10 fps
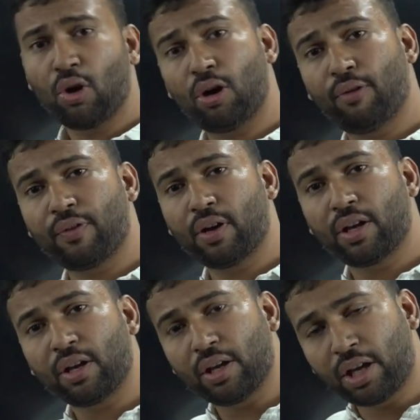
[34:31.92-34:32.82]
of
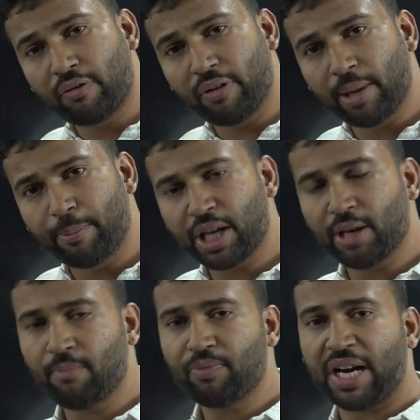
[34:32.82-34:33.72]

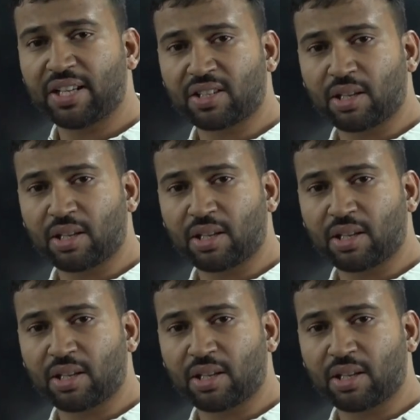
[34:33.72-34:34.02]
equilibrium, that is